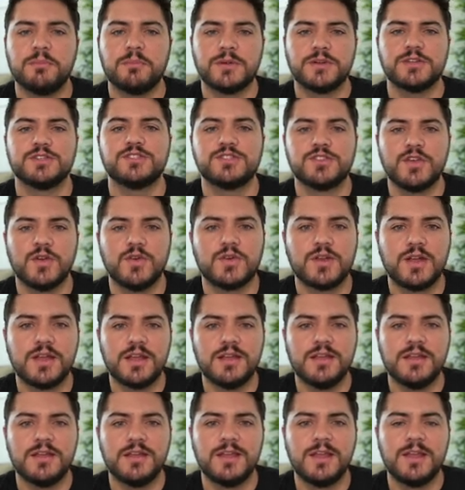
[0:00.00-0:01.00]

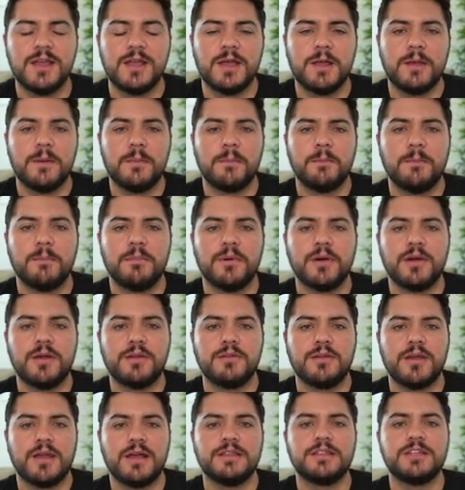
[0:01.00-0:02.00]
persona, but
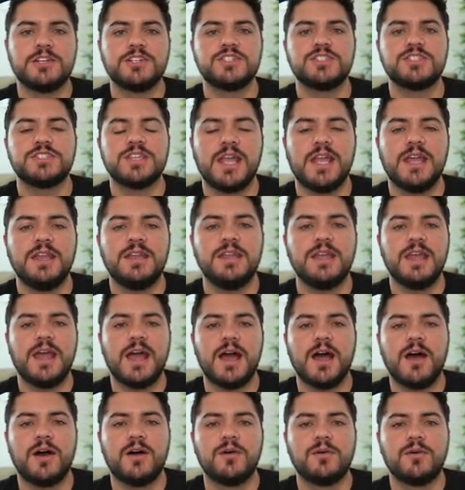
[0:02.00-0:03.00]
understanding
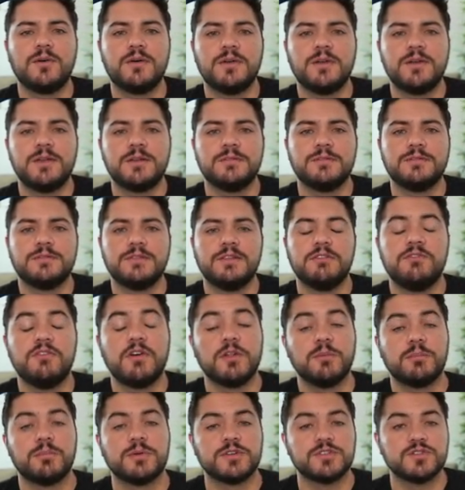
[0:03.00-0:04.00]
how
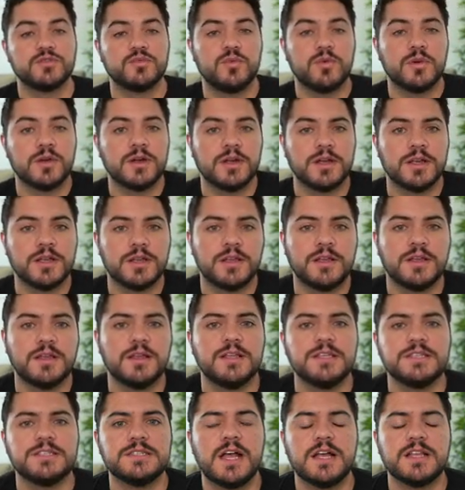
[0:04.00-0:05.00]
developers work
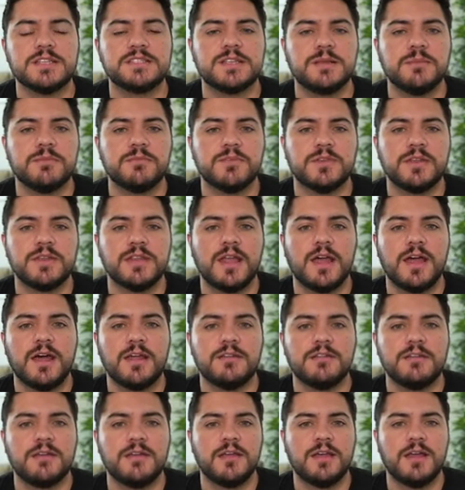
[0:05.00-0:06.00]
is not something that
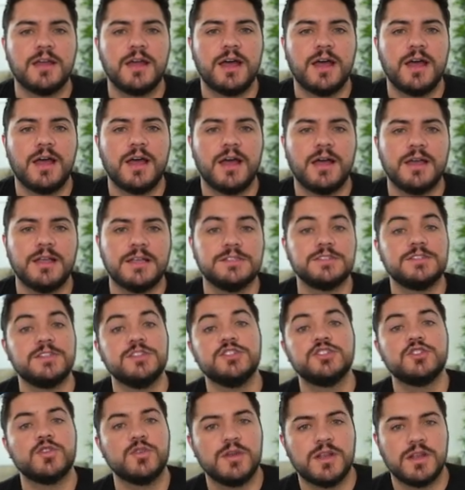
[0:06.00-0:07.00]
uh, is
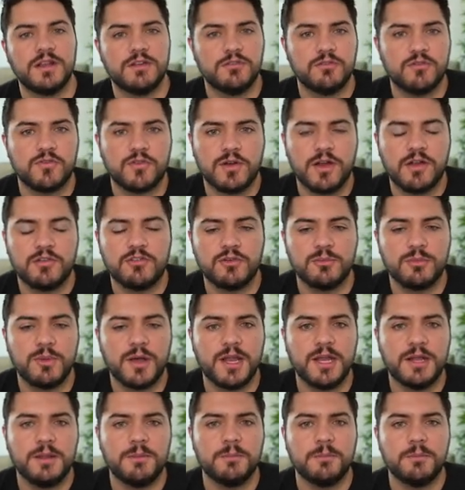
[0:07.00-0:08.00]
intuitive for
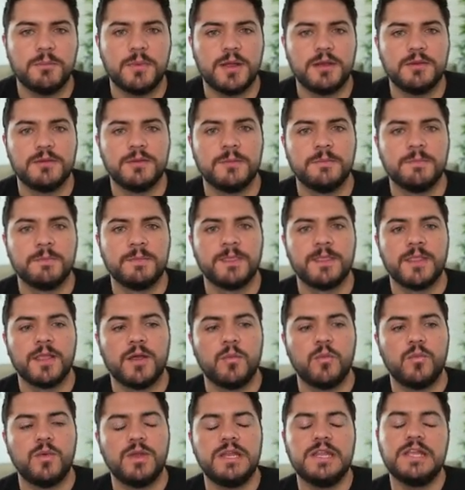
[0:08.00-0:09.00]
everybody. But
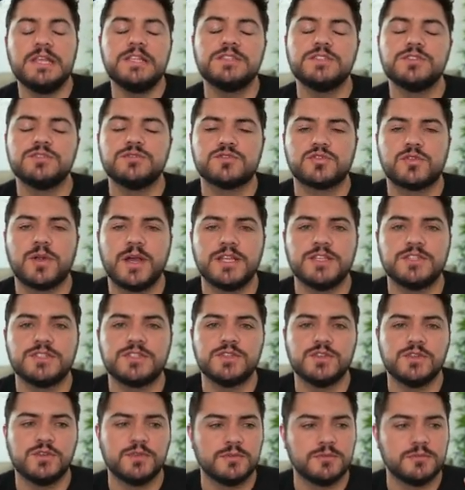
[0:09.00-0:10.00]
we need to try
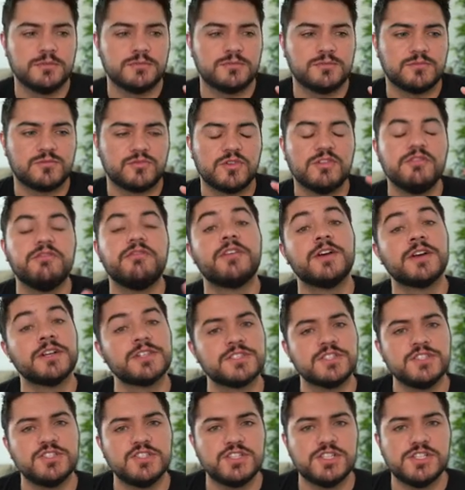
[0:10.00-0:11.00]
to reverse
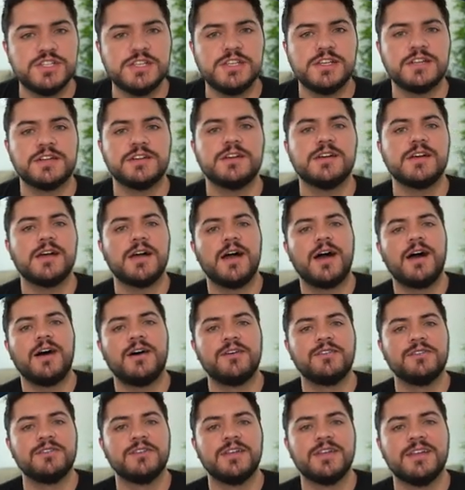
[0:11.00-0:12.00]
engineer
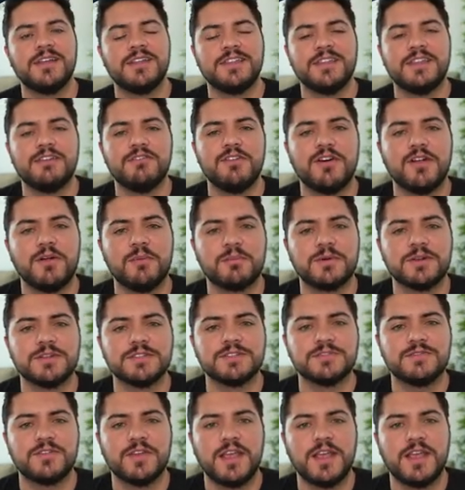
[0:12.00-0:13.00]
how developers
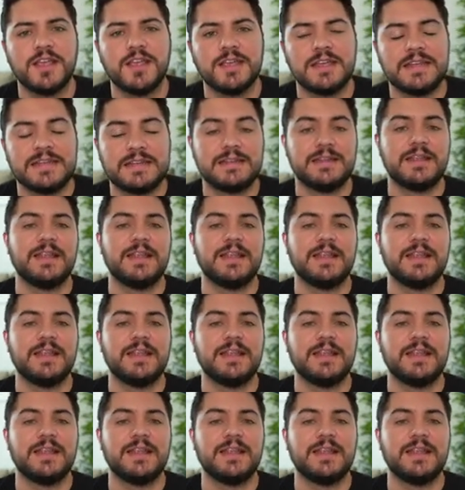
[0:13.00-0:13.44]
think. And